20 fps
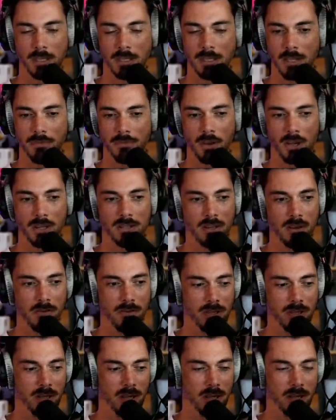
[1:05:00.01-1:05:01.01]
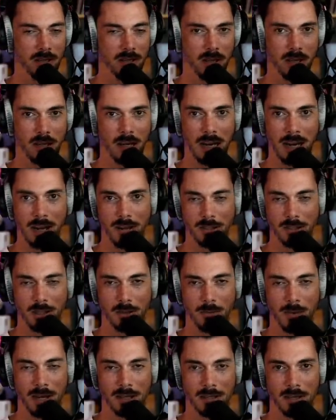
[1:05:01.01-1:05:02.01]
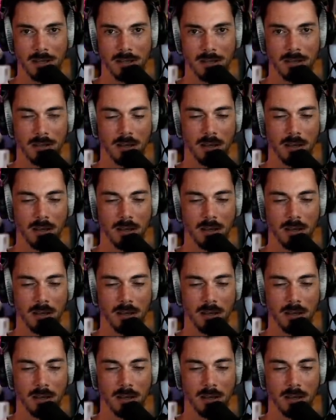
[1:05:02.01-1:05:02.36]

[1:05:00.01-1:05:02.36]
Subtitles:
DeFi services. It allows you to access